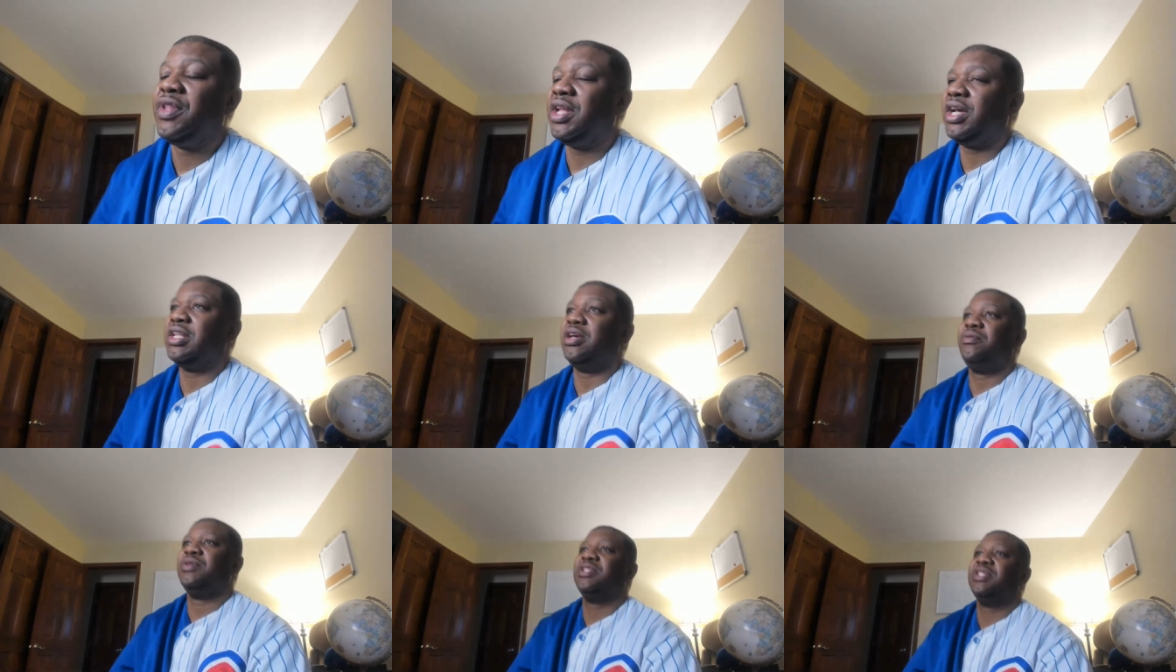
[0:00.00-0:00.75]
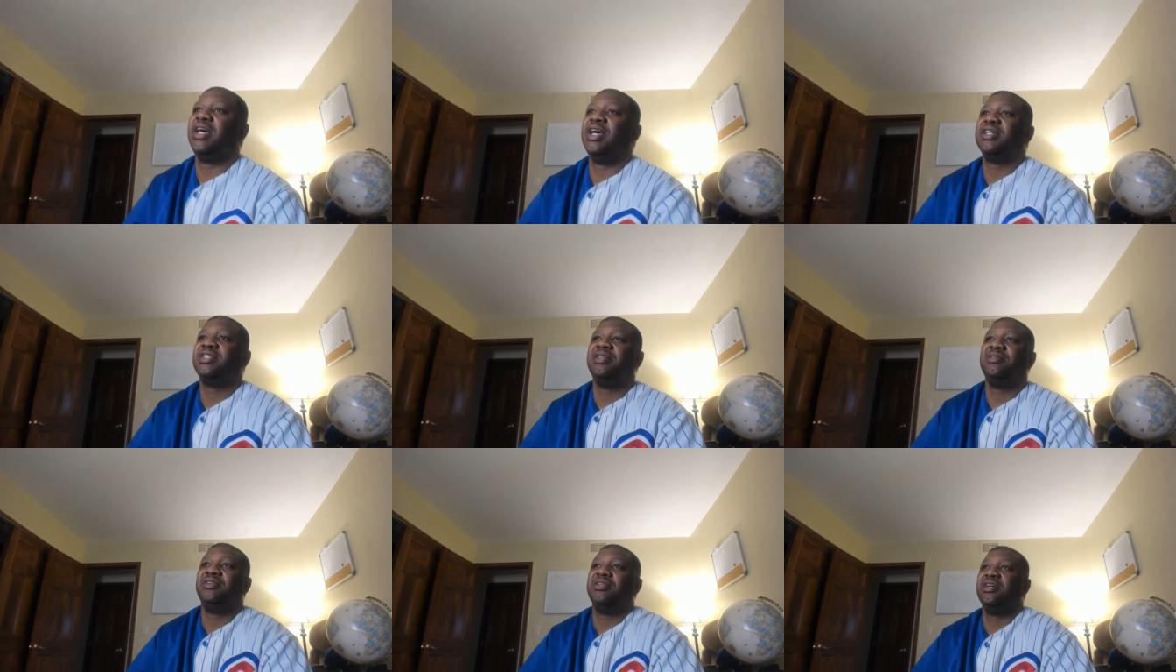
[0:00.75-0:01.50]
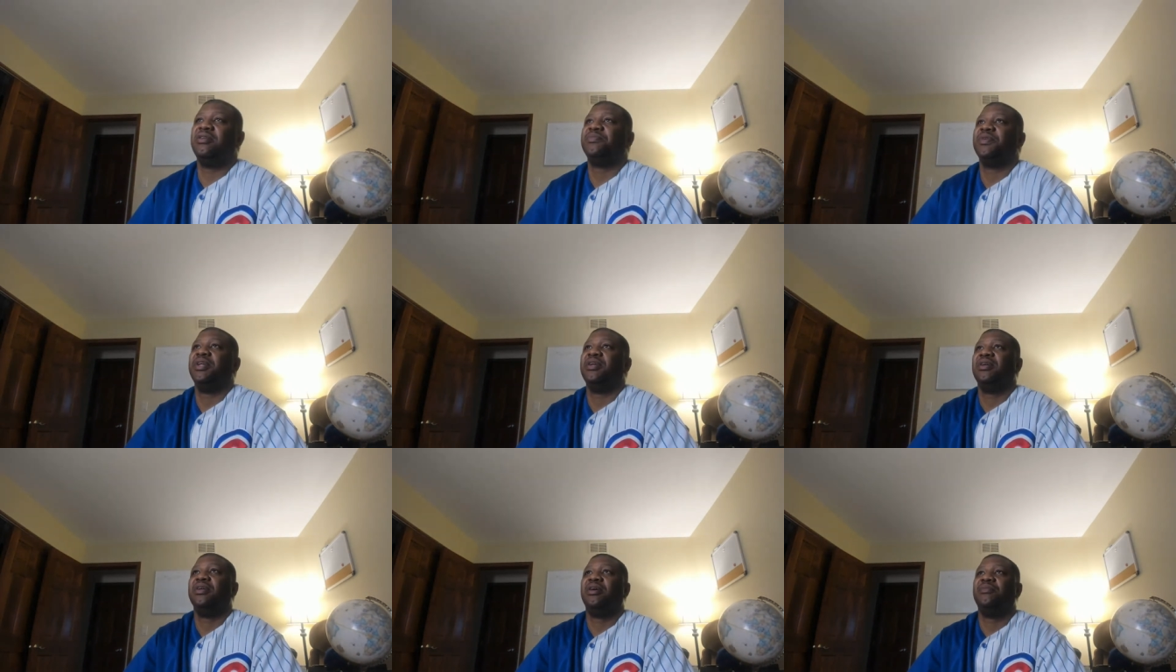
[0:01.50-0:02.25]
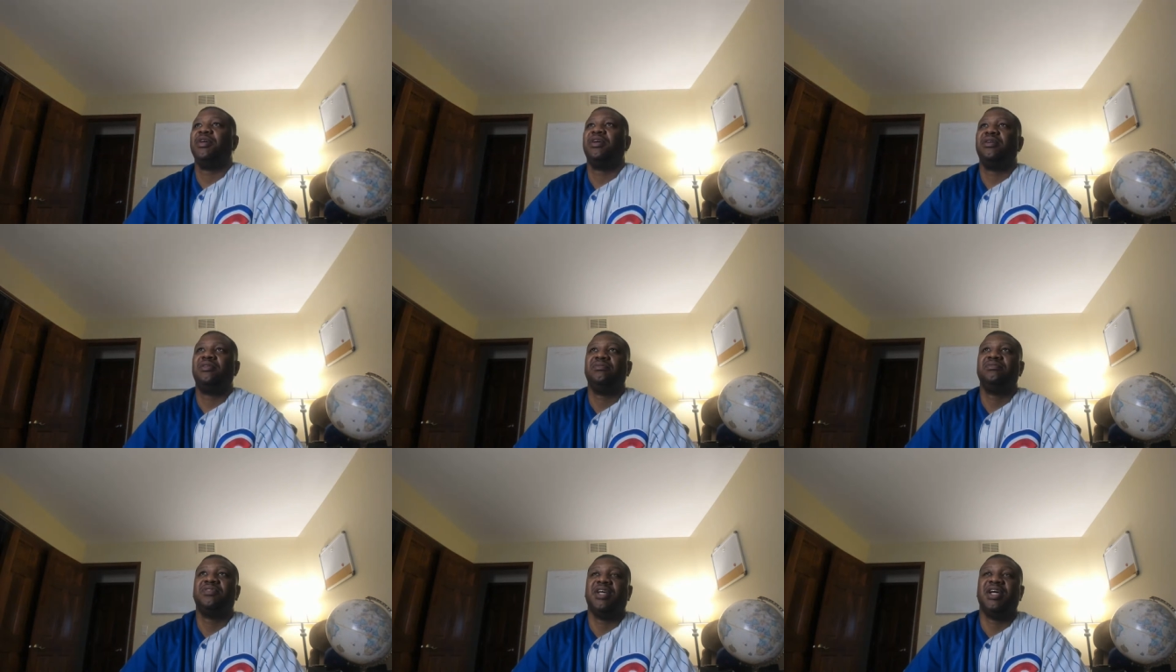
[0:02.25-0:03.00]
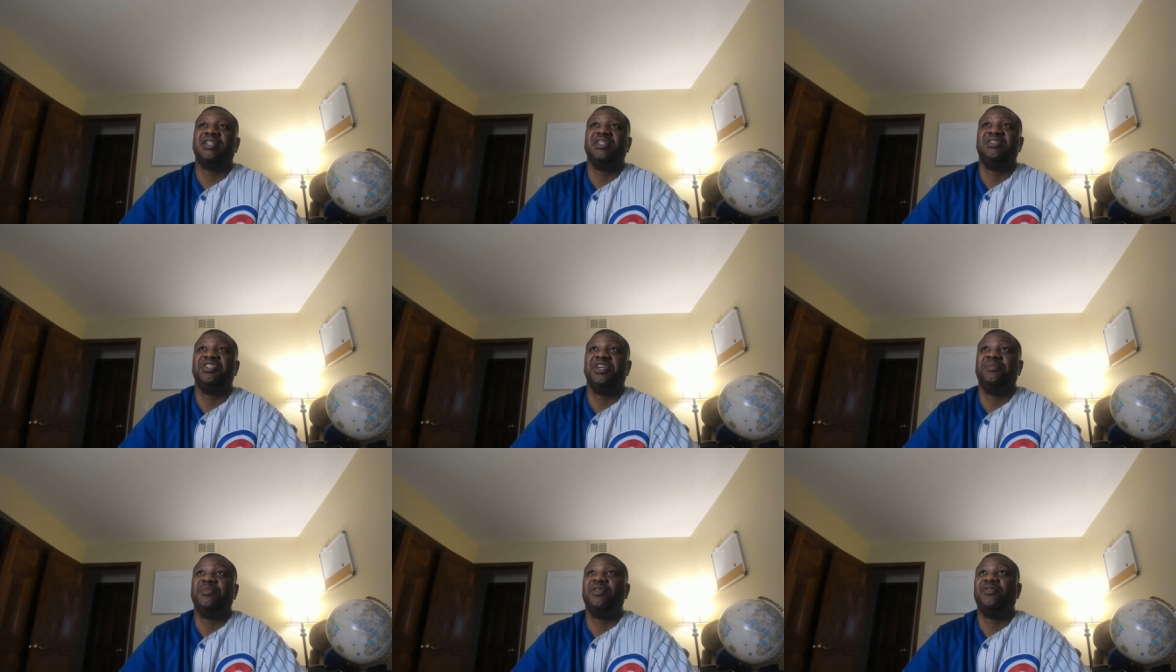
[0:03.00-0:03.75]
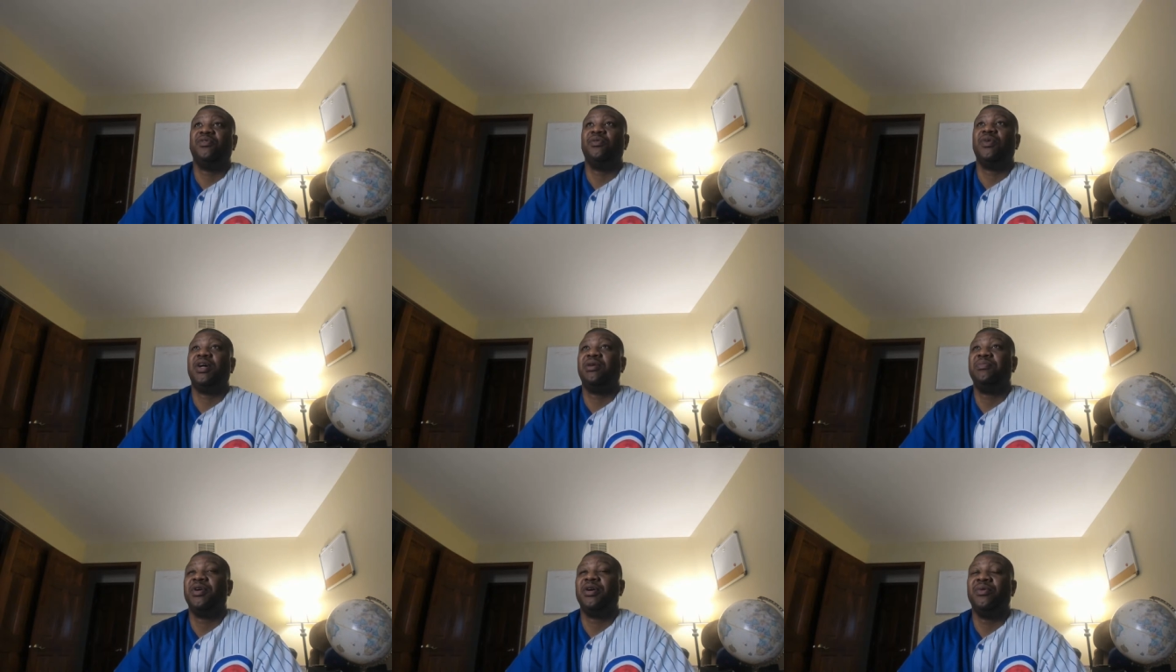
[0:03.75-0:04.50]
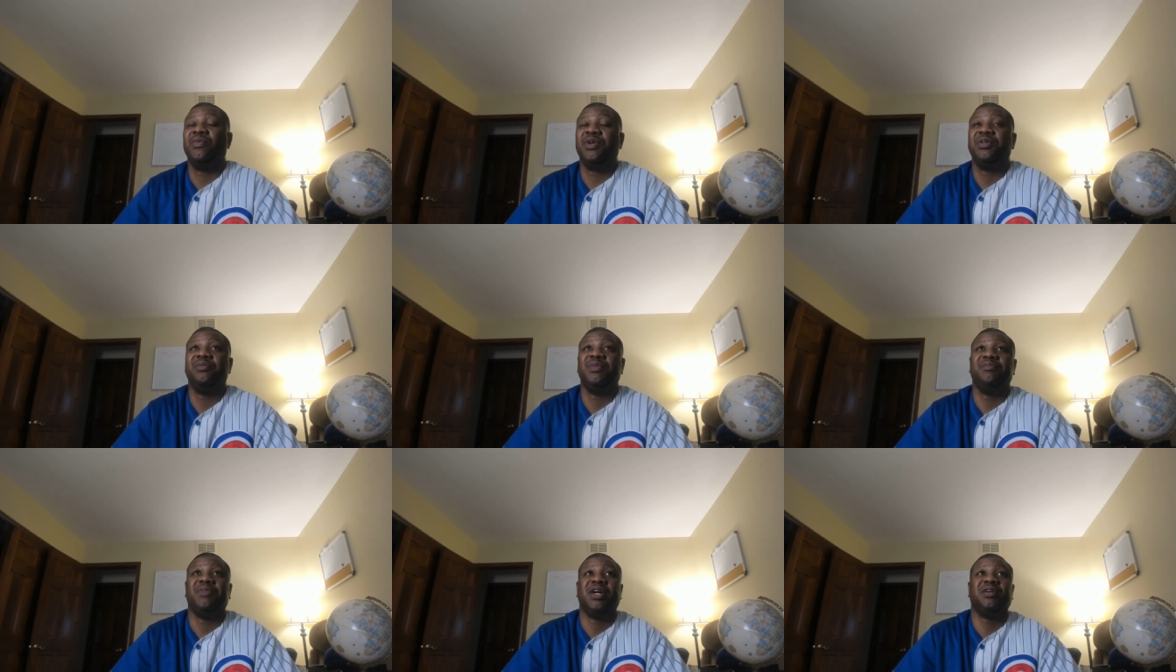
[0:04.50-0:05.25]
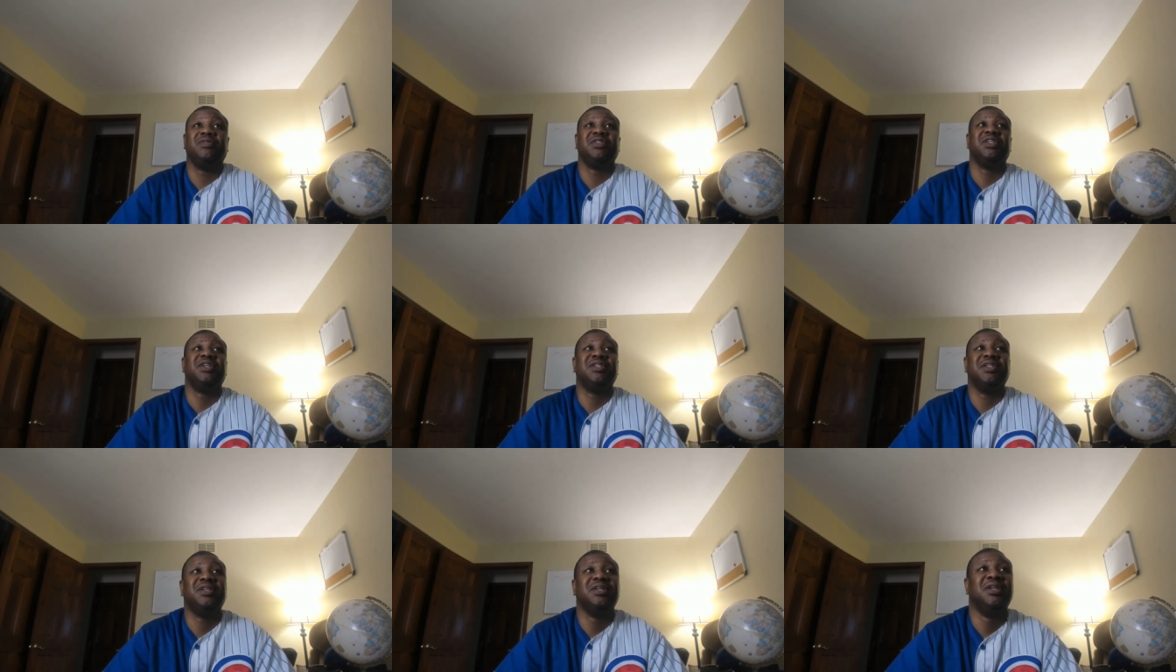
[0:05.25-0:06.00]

Like they were the tag team company. I mean, tag team champions for a while. Barry Windham and Mike Rotunda.